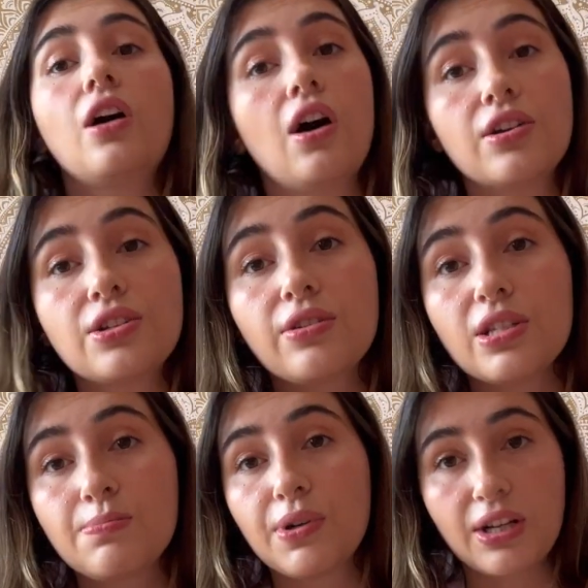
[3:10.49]
Also,
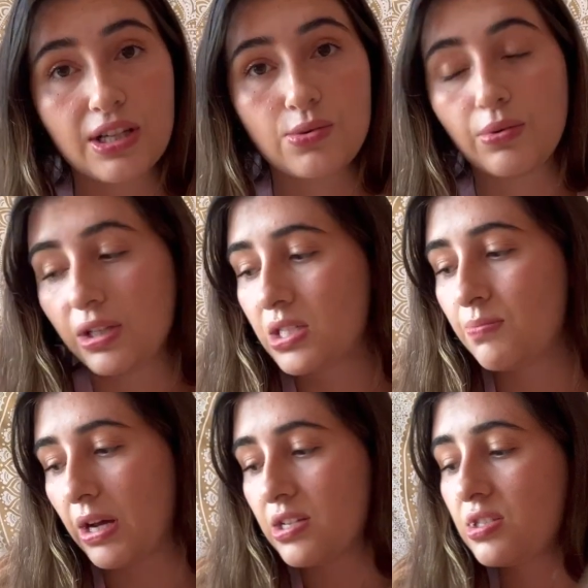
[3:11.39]
this book gets really
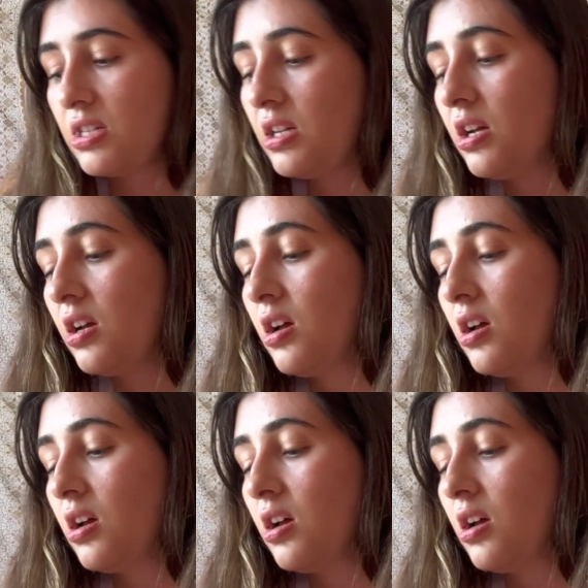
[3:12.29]
spicy.